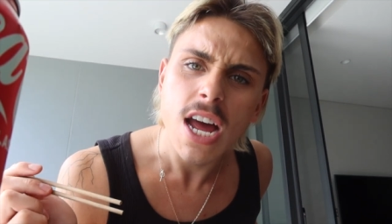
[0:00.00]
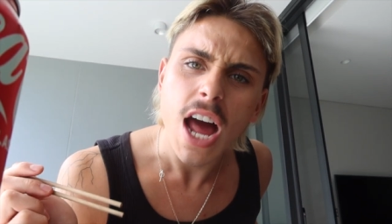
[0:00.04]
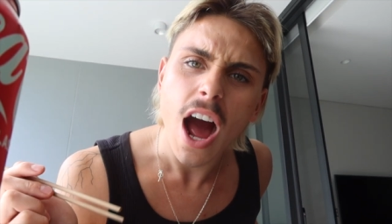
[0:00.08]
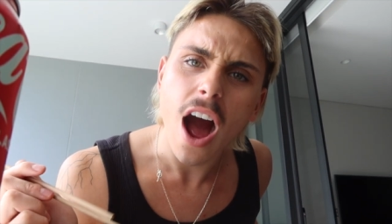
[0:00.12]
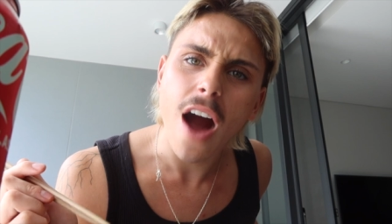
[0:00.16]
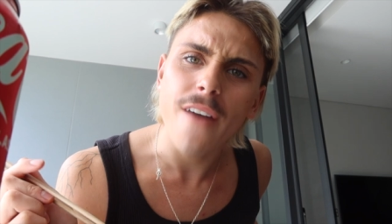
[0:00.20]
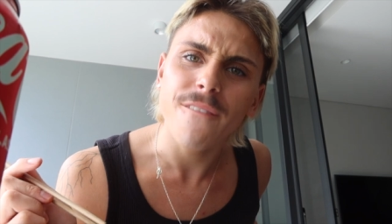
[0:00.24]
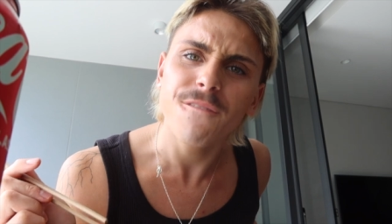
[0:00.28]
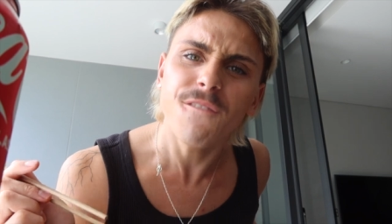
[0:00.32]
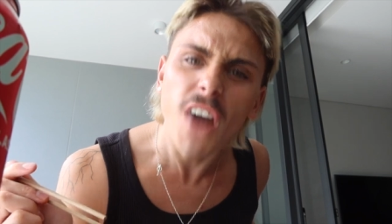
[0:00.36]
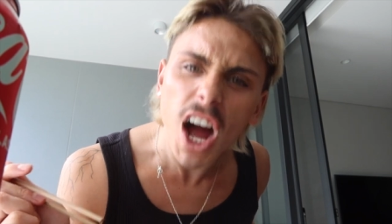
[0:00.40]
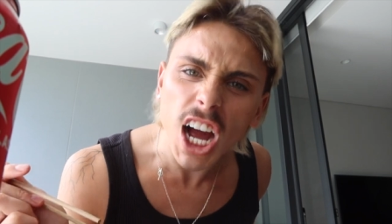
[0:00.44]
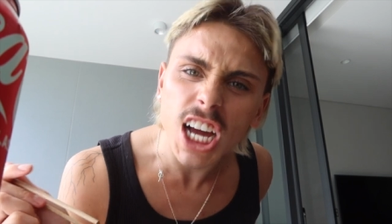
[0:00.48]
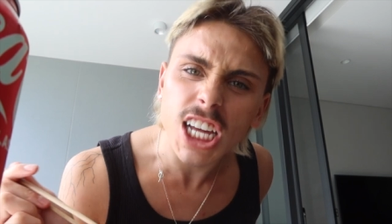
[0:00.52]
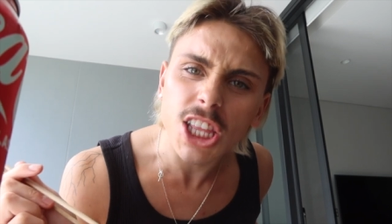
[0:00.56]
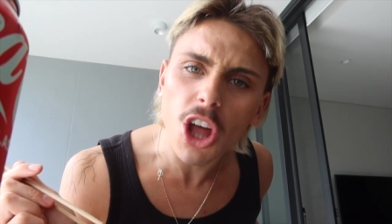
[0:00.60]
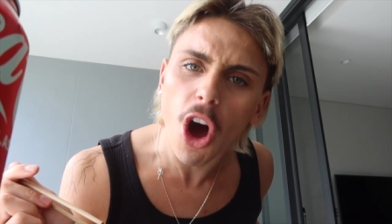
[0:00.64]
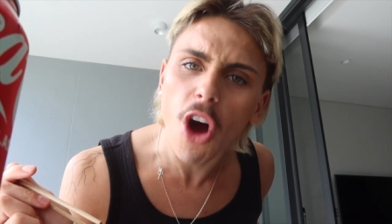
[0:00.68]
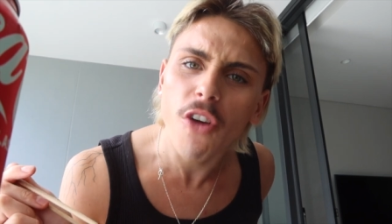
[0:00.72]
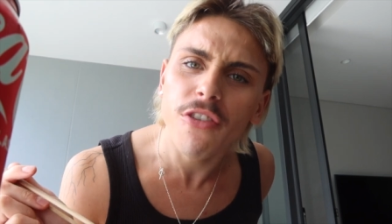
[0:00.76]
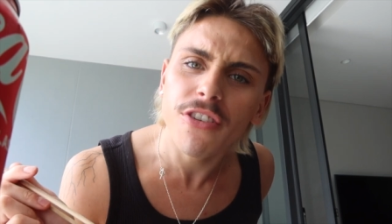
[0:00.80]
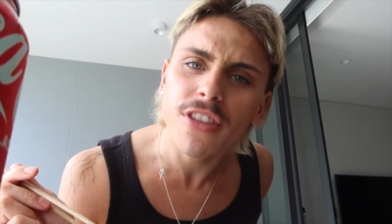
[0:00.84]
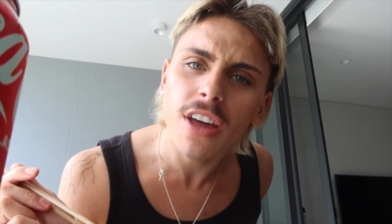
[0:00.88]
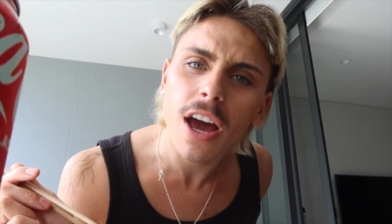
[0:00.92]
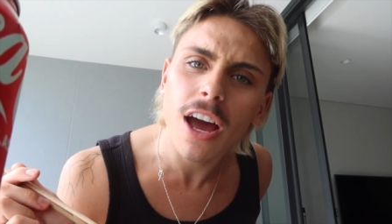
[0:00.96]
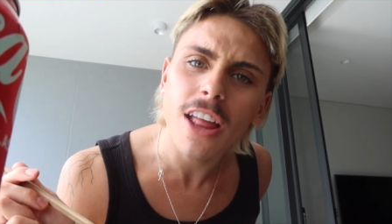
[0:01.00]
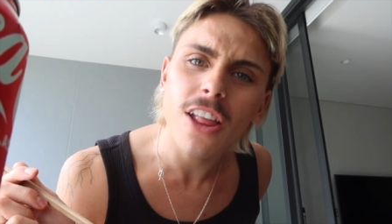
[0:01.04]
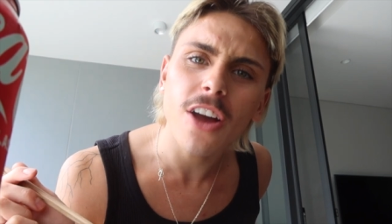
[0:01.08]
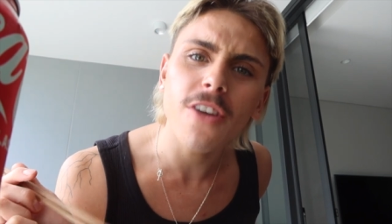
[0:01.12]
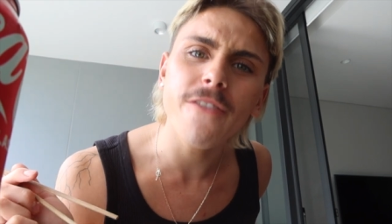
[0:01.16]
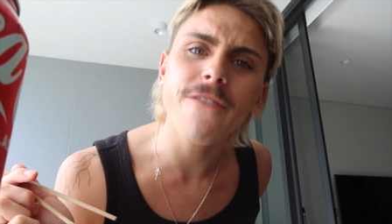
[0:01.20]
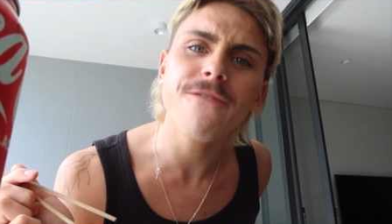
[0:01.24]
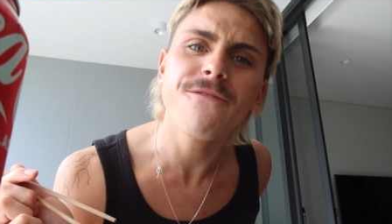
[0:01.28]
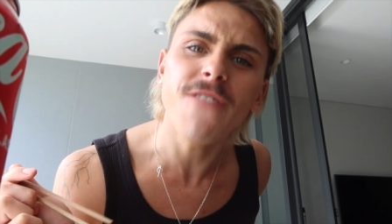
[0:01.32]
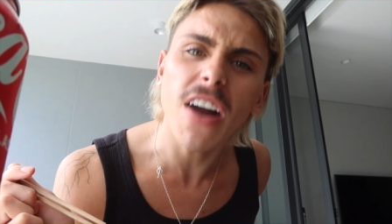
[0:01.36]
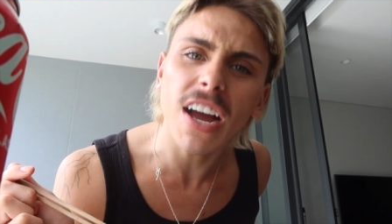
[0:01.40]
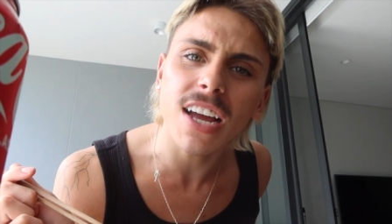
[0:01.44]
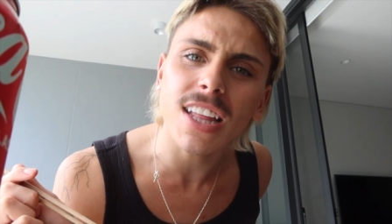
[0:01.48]
I'm fucking over them. I
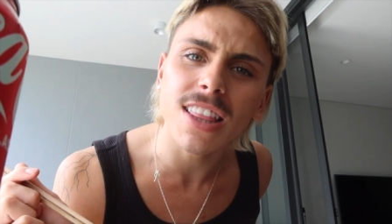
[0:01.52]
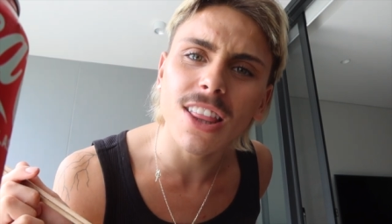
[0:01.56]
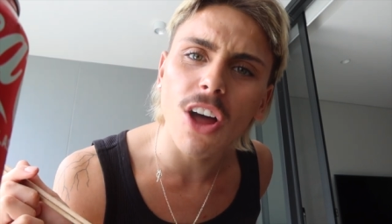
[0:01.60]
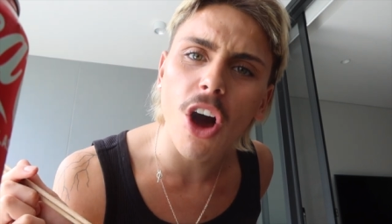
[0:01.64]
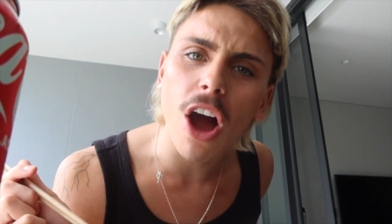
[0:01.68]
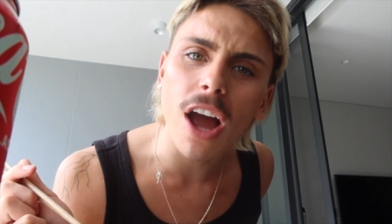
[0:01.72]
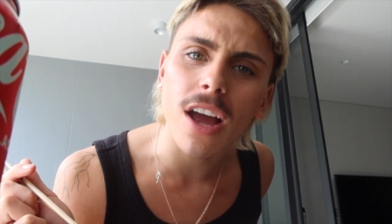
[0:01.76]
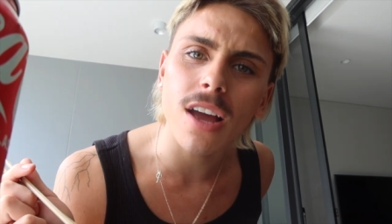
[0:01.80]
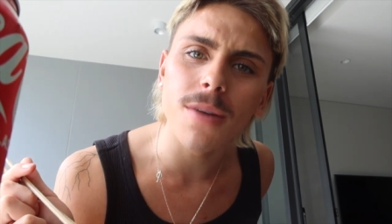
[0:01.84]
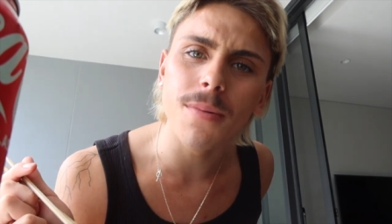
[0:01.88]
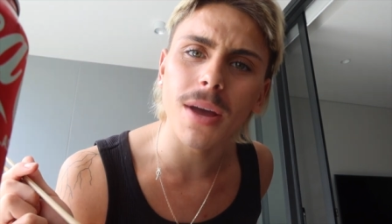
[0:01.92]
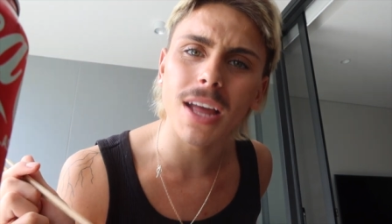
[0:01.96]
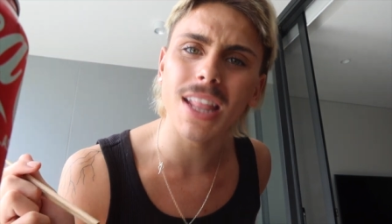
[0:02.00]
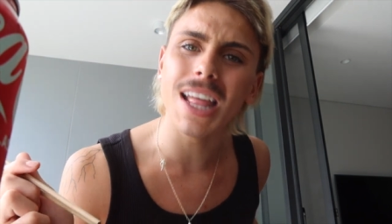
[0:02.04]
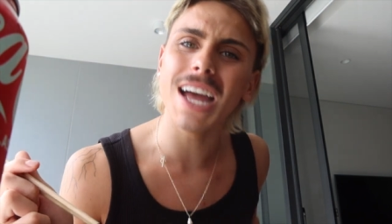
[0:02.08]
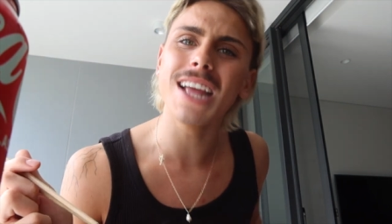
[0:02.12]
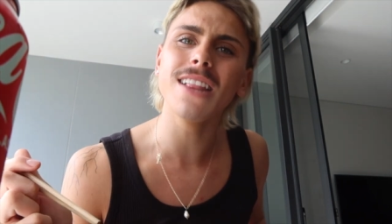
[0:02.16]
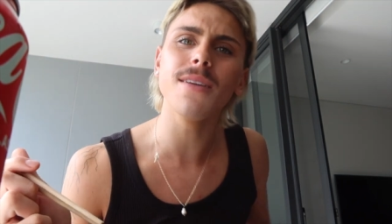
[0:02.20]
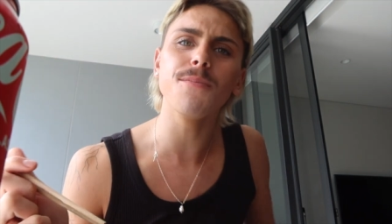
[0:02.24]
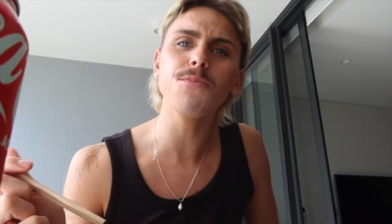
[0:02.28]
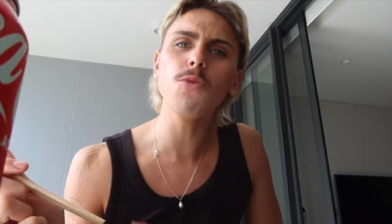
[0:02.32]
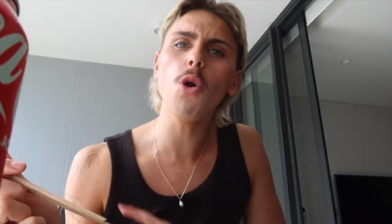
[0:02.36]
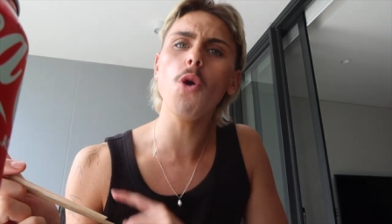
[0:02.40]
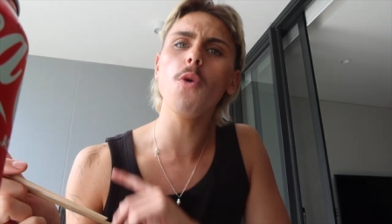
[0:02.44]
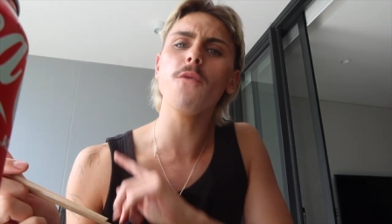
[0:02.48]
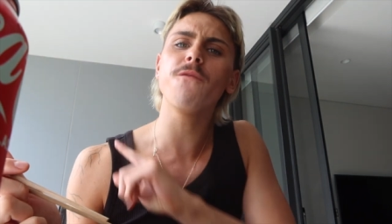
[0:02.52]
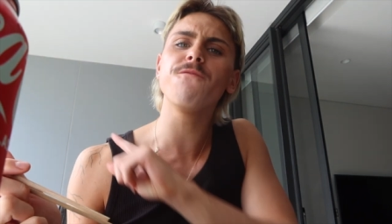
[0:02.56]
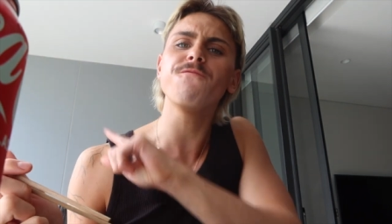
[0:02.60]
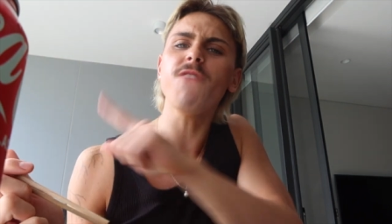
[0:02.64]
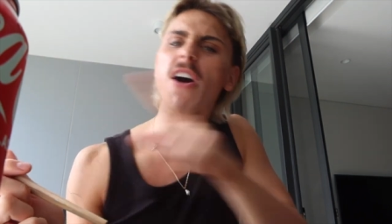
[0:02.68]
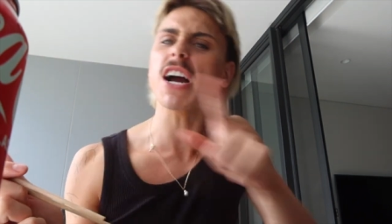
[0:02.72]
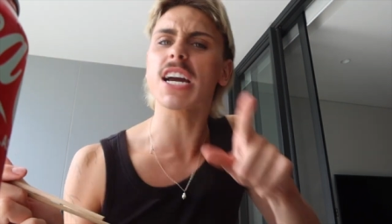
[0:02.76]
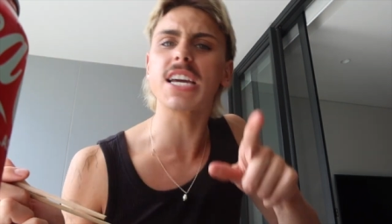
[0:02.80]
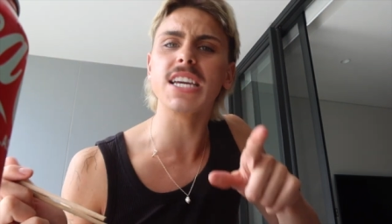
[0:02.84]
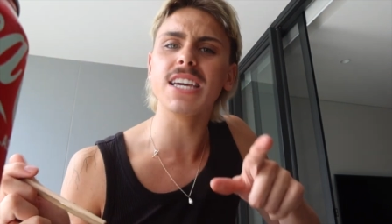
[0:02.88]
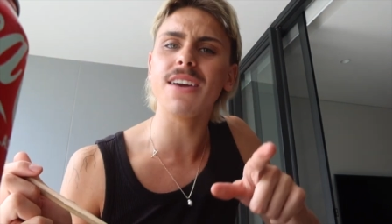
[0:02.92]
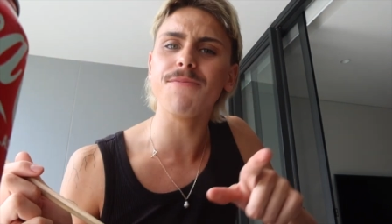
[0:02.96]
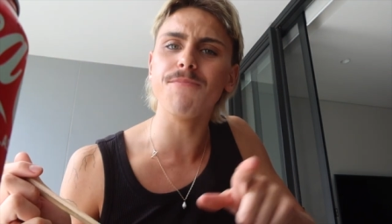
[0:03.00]
don't fucking like them, and I'm not
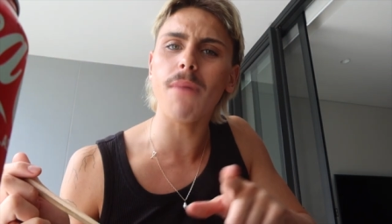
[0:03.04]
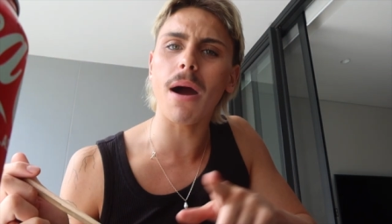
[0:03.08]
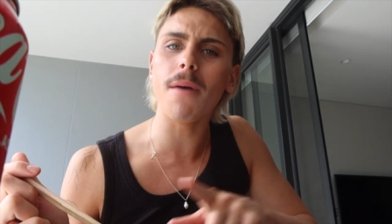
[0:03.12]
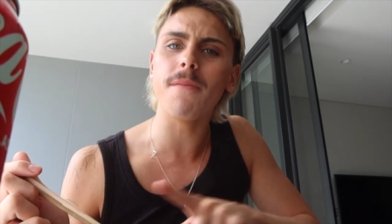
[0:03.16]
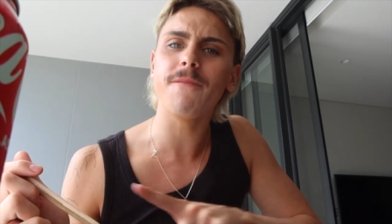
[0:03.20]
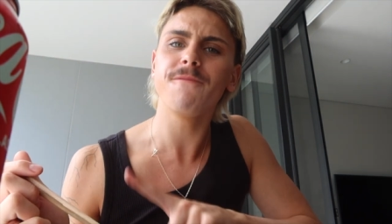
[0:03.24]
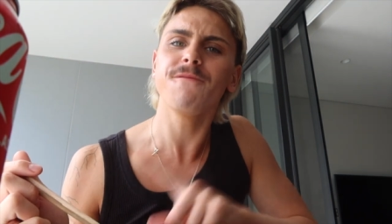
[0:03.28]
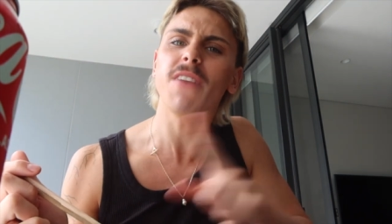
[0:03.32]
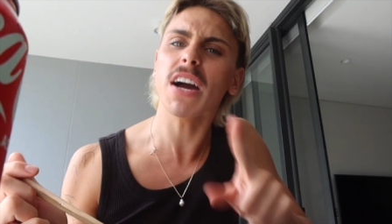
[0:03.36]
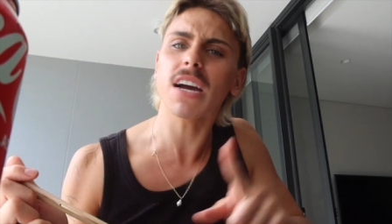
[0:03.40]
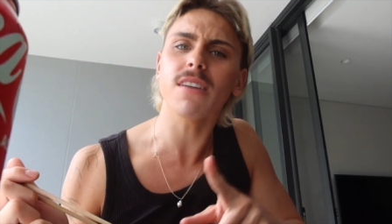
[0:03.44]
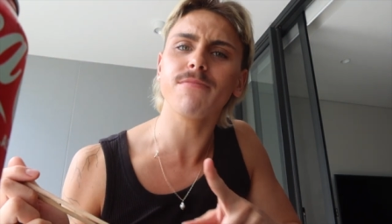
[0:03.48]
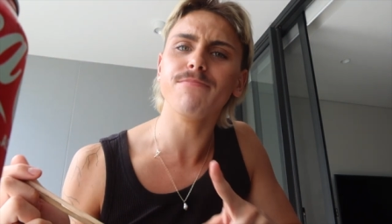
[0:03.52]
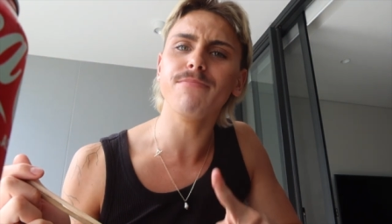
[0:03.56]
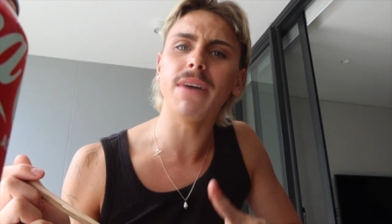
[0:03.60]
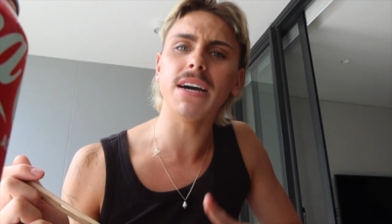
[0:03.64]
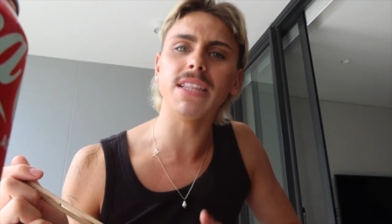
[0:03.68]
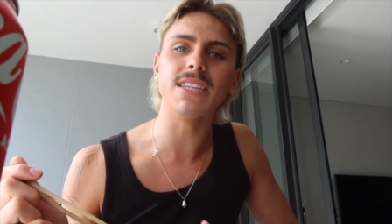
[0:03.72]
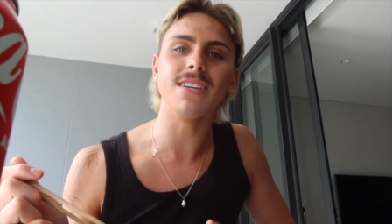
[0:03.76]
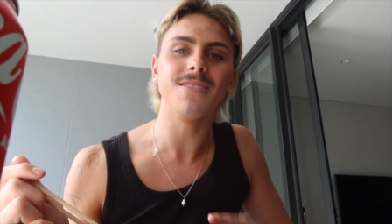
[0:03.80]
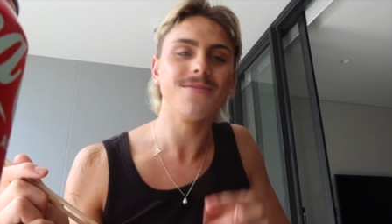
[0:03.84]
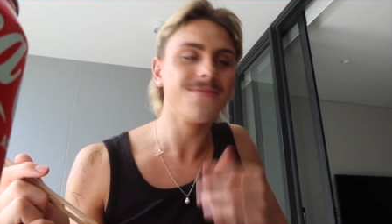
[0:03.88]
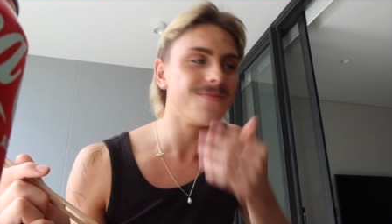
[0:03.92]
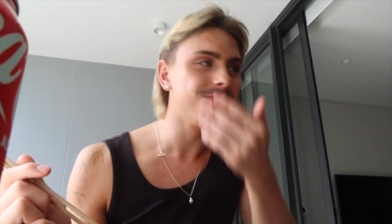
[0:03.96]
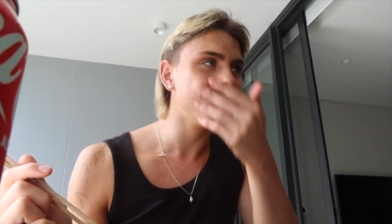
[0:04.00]
fucking giving my fucking money.